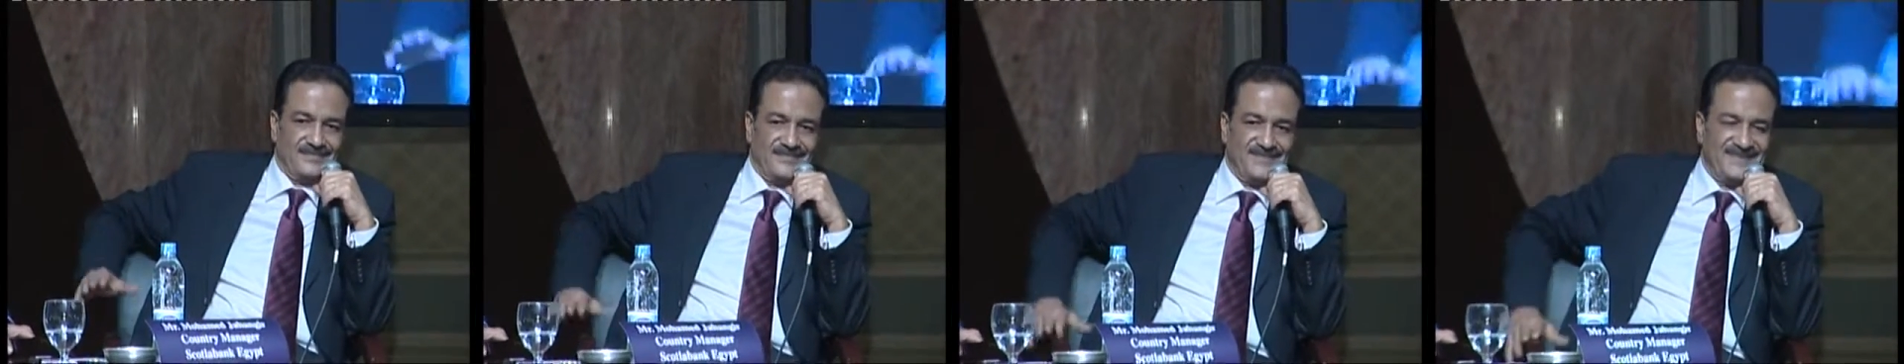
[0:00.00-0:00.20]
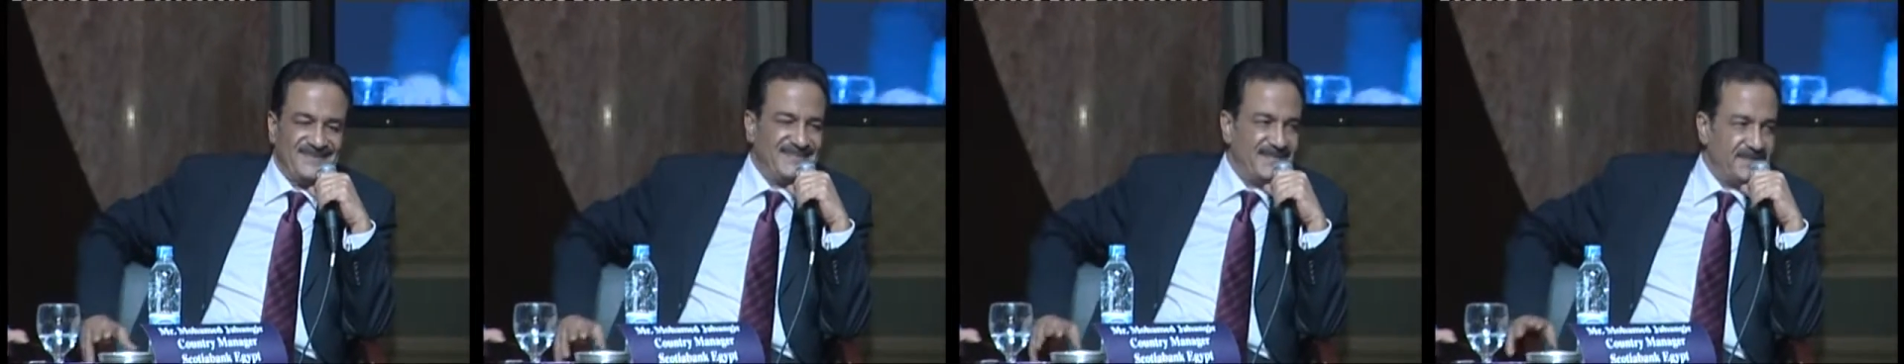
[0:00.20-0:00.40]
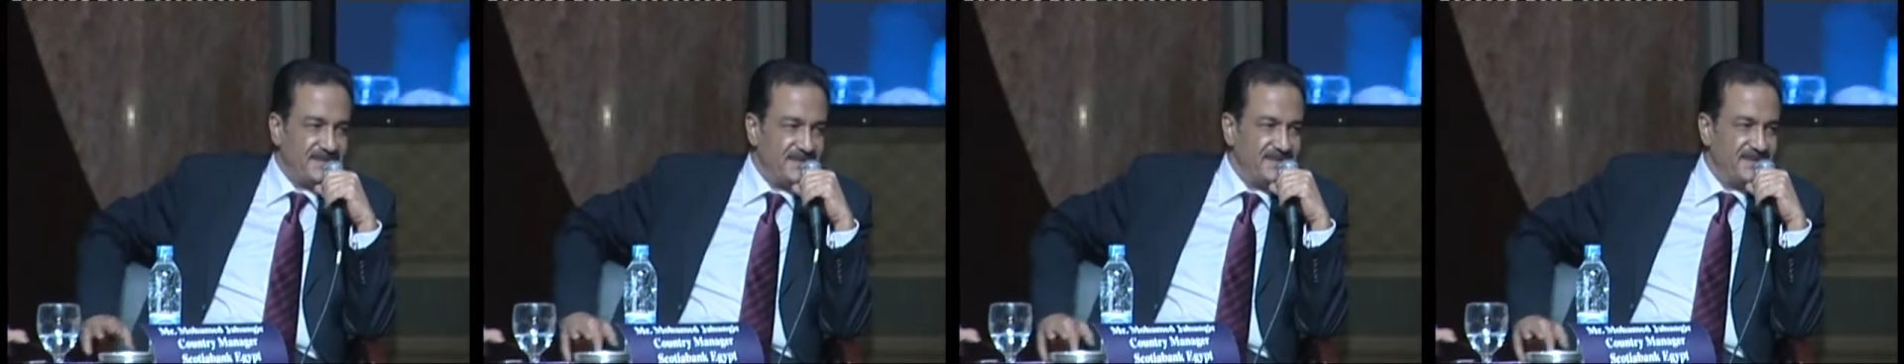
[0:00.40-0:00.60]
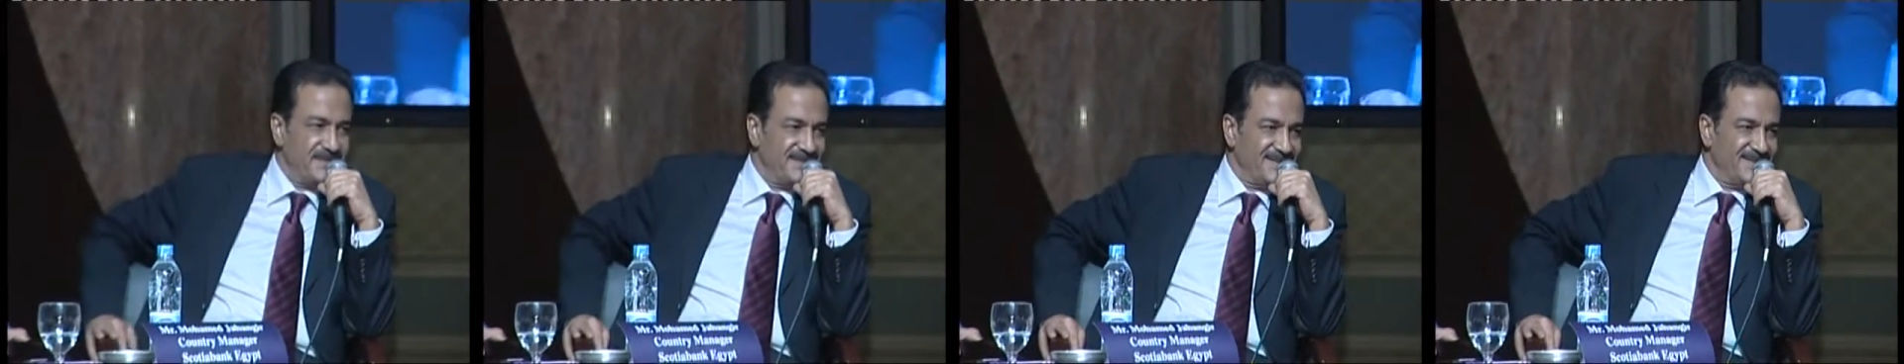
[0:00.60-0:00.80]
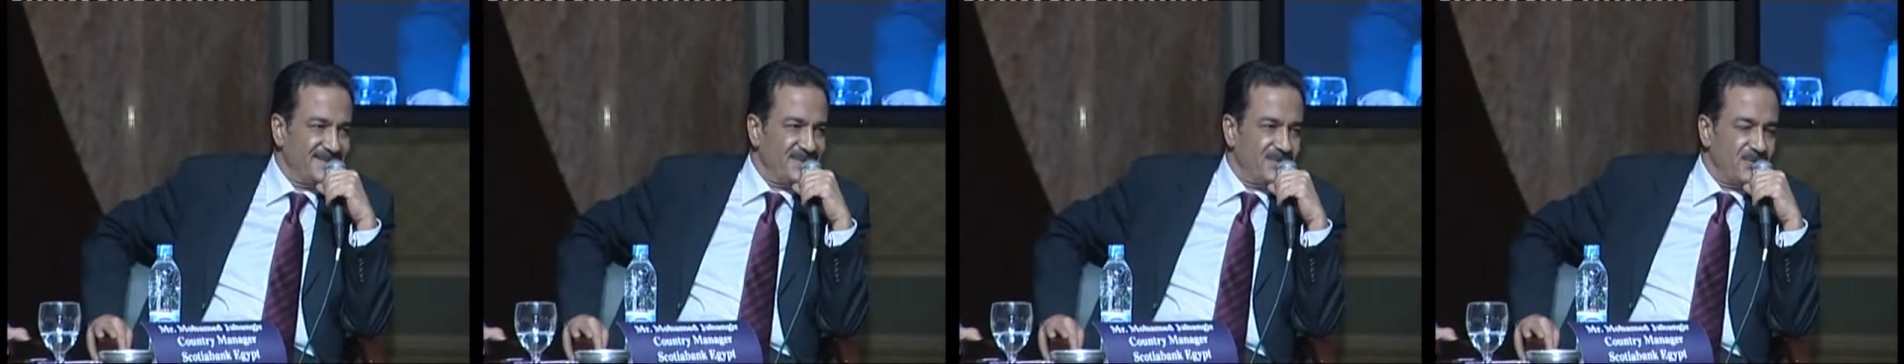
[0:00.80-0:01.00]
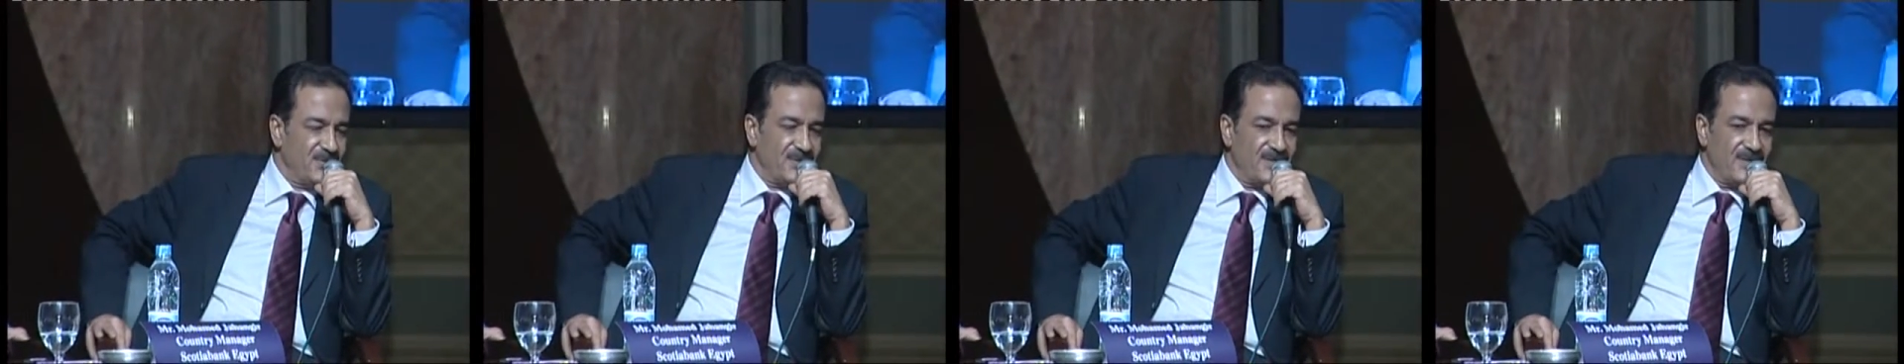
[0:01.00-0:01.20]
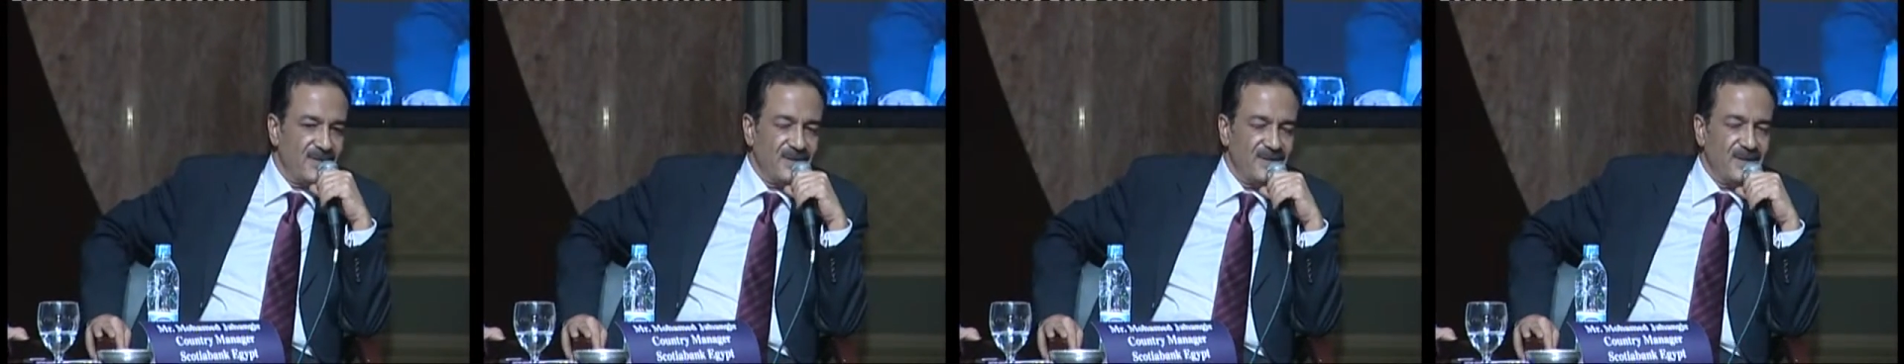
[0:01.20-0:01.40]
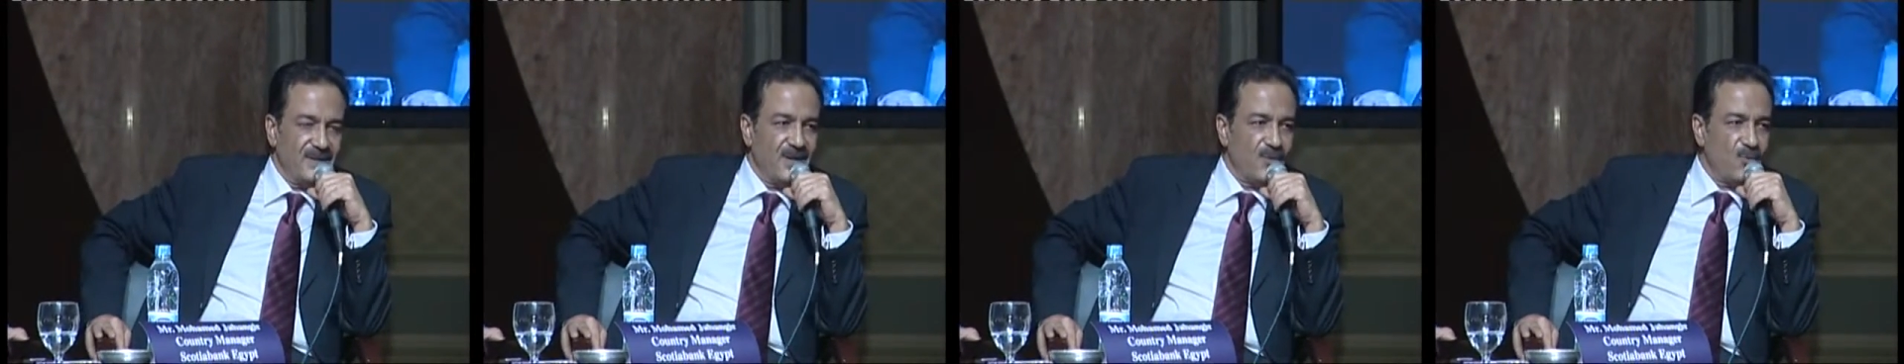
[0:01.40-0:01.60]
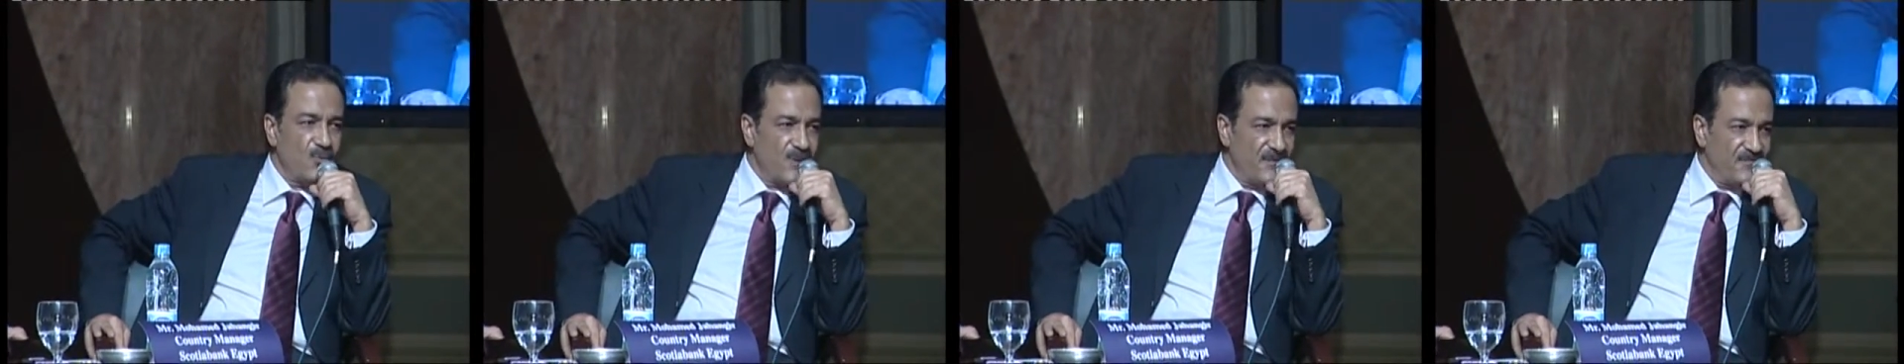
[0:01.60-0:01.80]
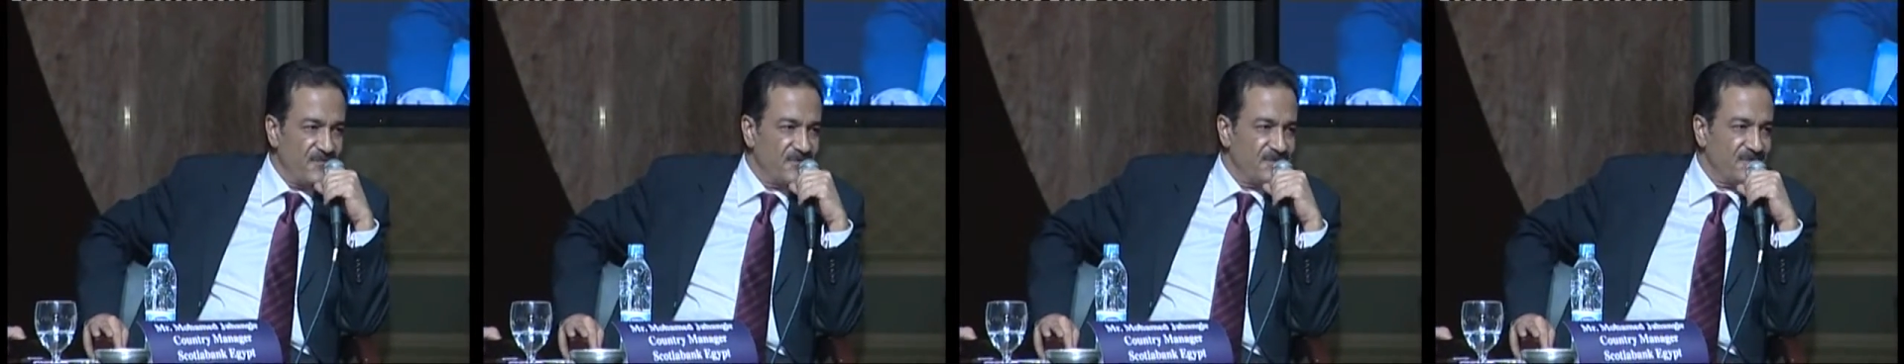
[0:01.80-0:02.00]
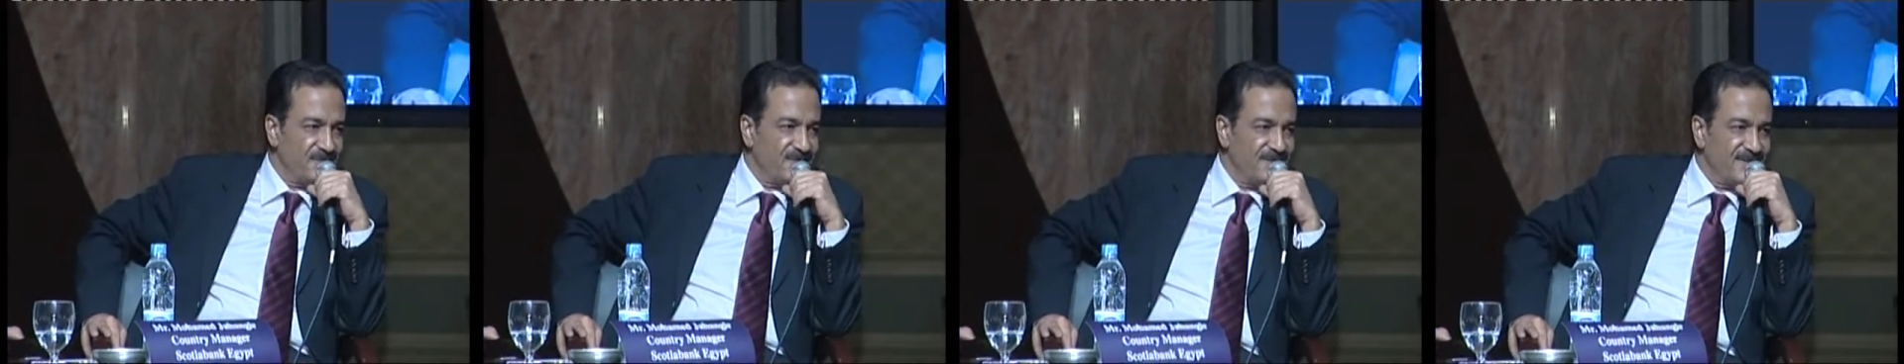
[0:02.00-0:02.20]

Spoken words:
city, okay? However,